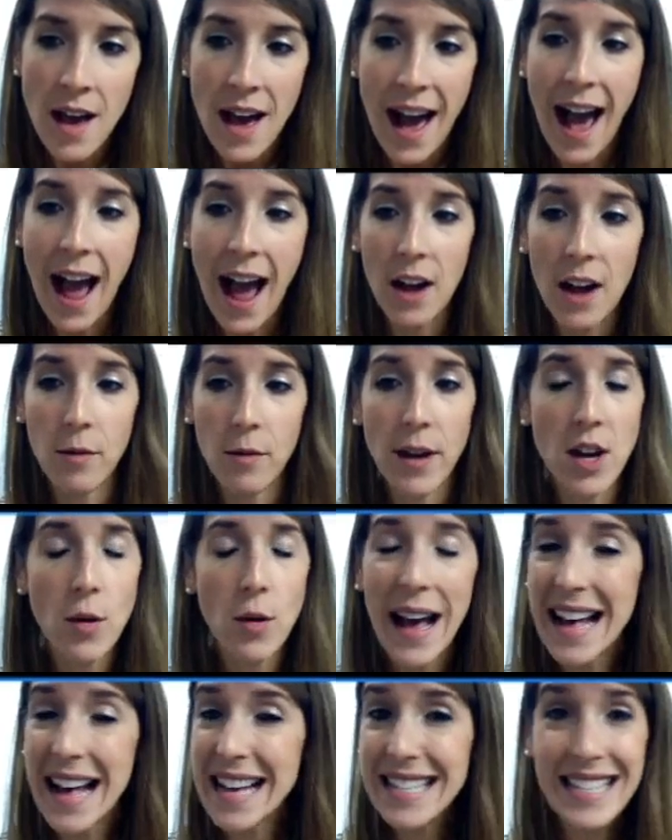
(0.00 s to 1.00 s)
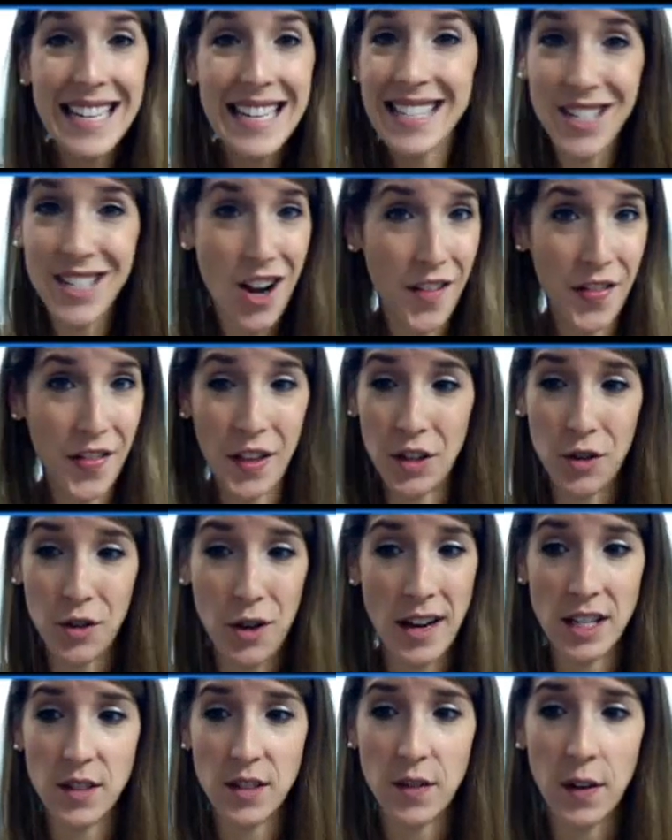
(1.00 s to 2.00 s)
How do I know S is not the
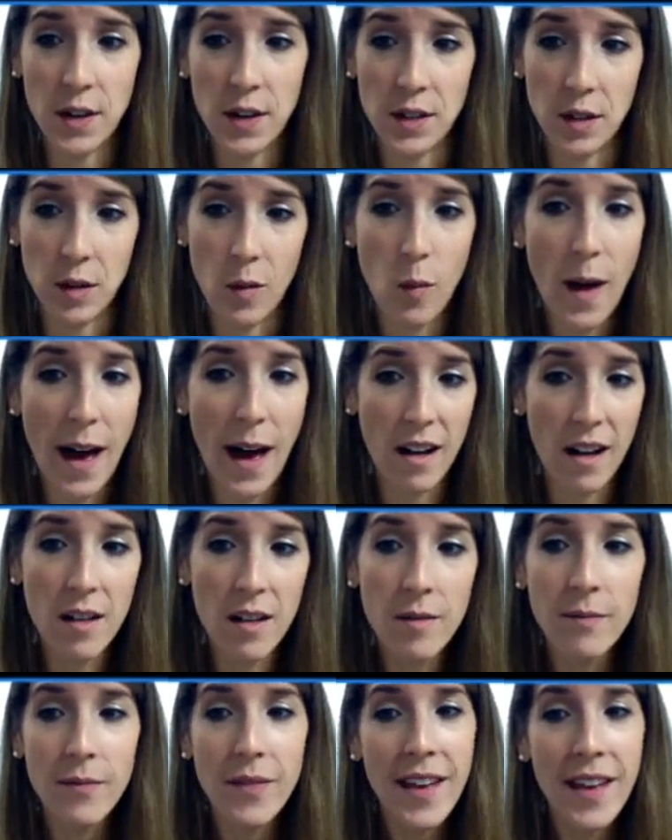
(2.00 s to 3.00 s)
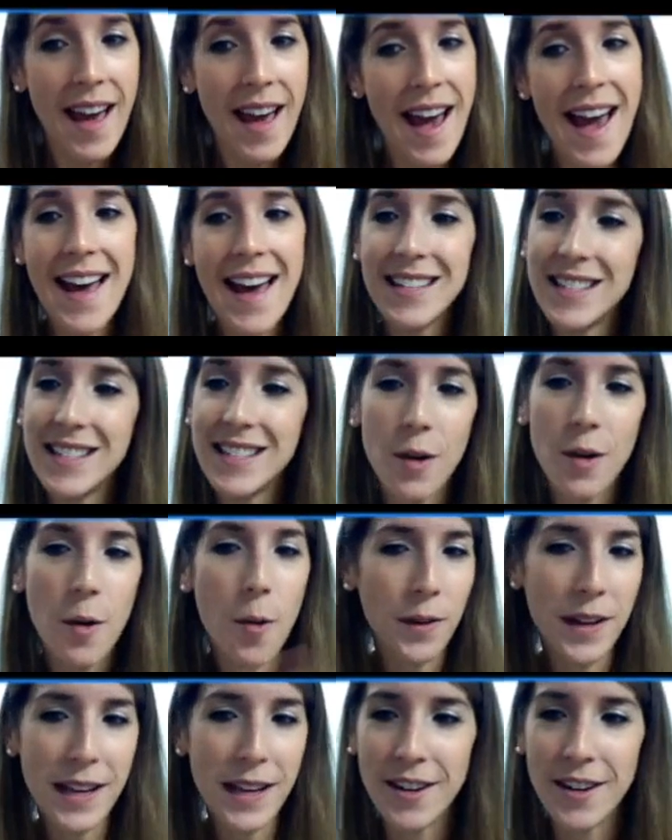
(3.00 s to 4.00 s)
transversal? Well, S is
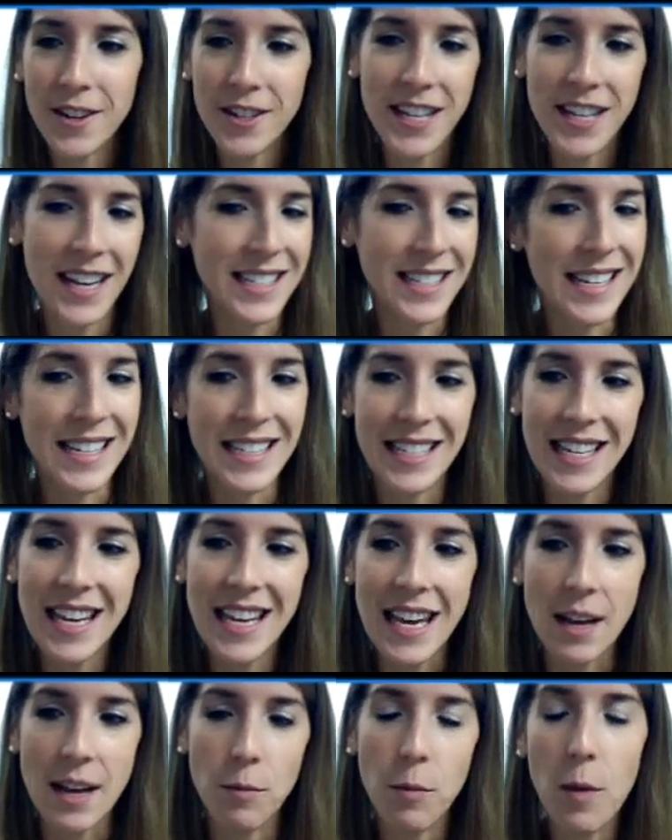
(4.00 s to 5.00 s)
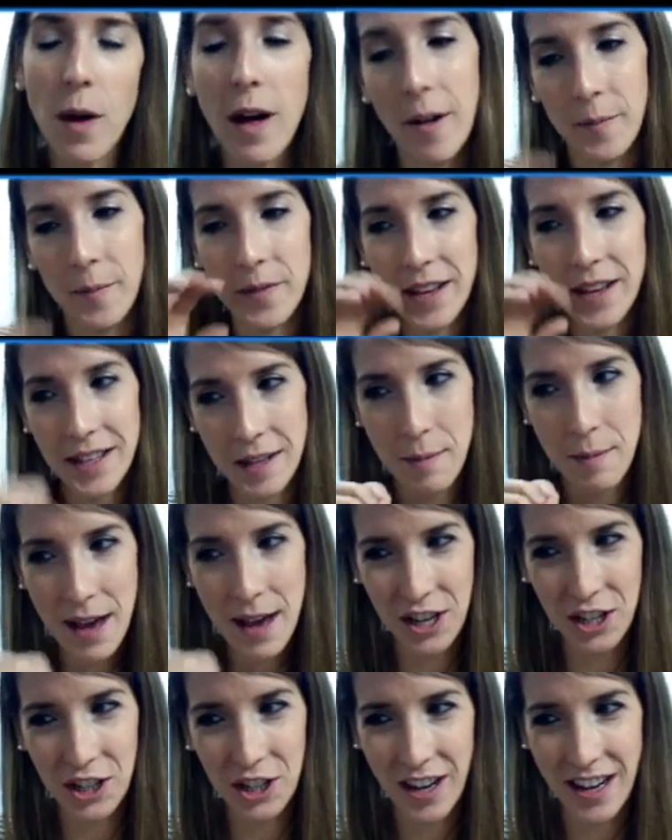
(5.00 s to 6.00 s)
only intersecting T. Well, in the
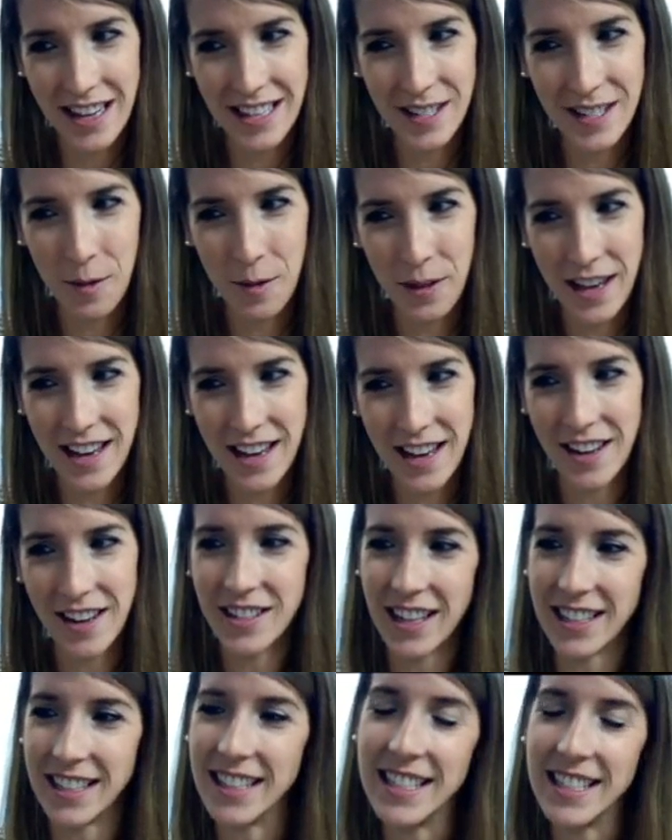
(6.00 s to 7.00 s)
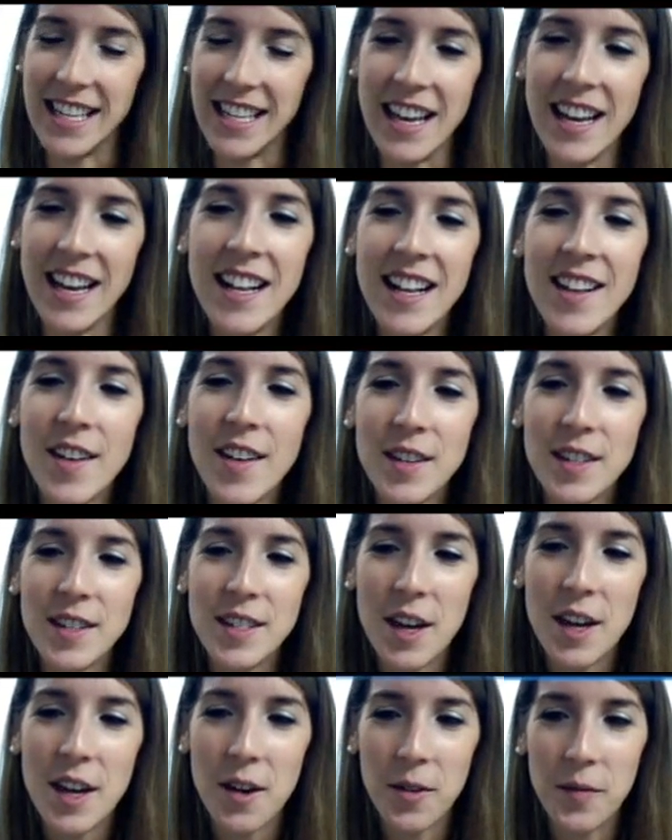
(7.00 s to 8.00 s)
picture it is only intersecting T.
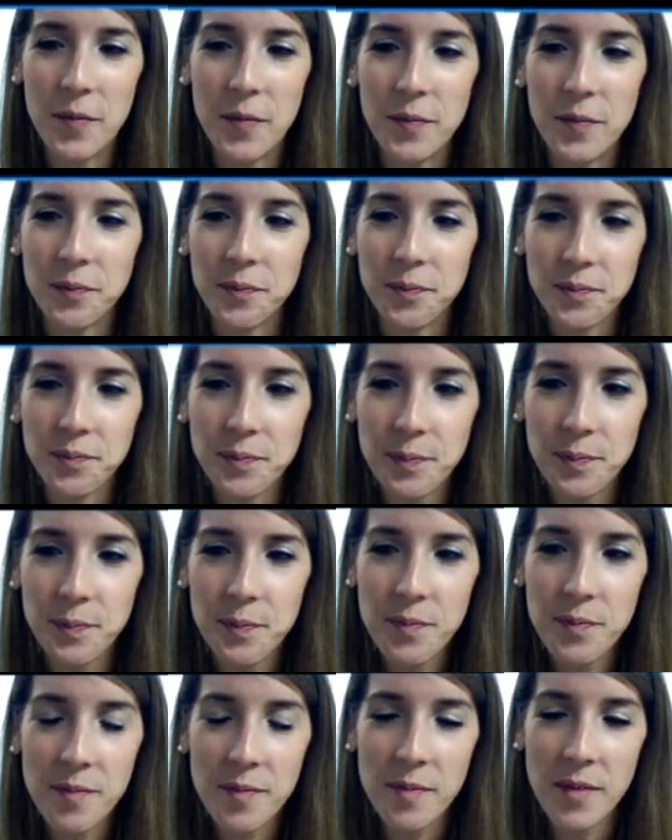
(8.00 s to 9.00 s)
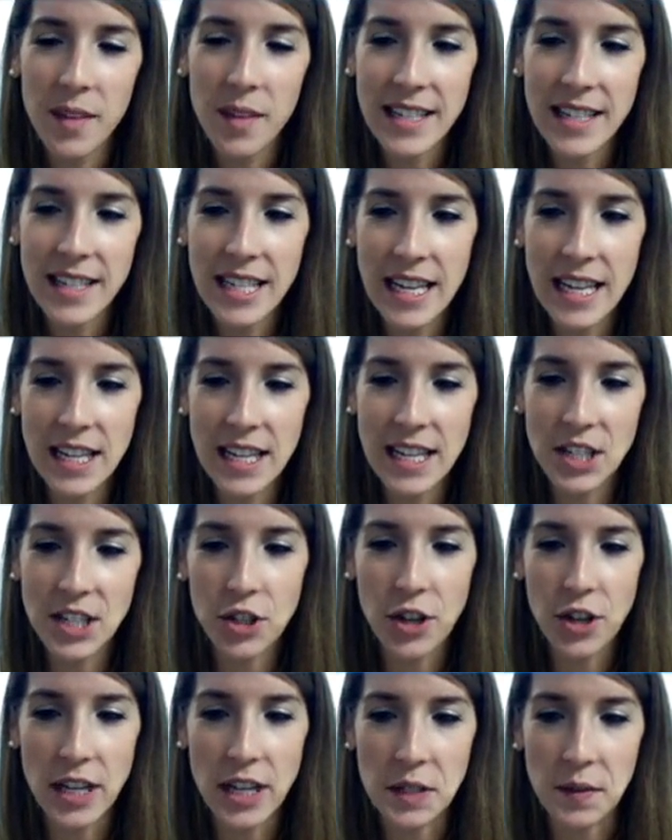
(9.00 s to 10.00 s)
So T is our
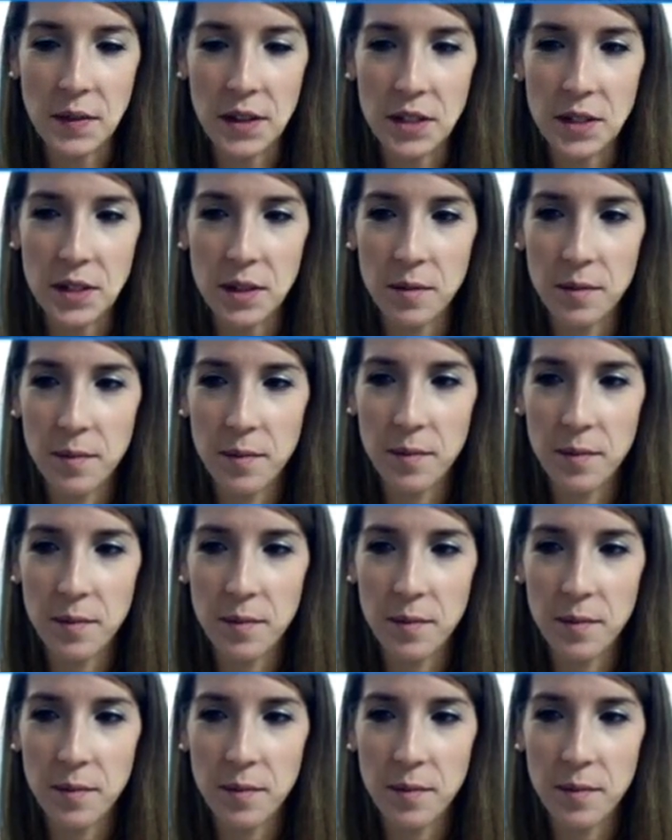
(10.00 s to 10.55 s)
transversal.